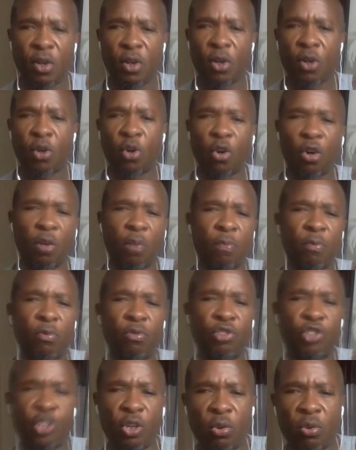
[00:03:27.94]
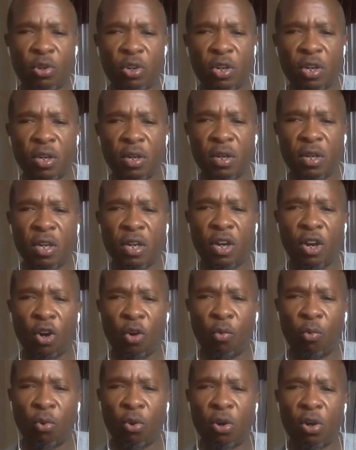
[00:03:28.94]
Corporal Joker, a
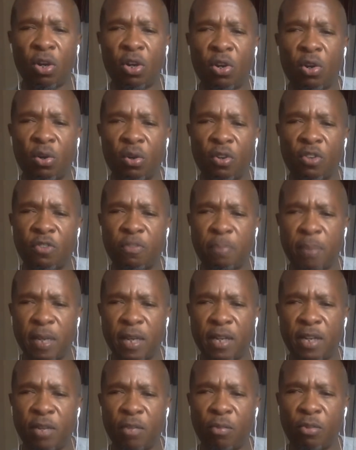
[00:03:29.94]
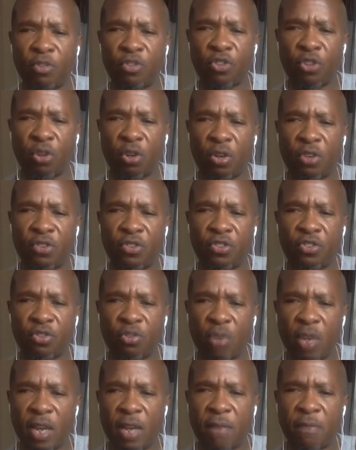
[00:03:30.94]
war correspondent with Stars and
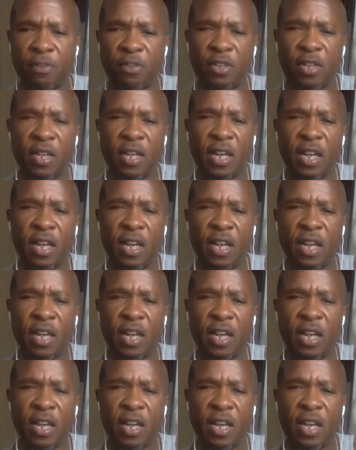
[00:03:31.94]
Stripes,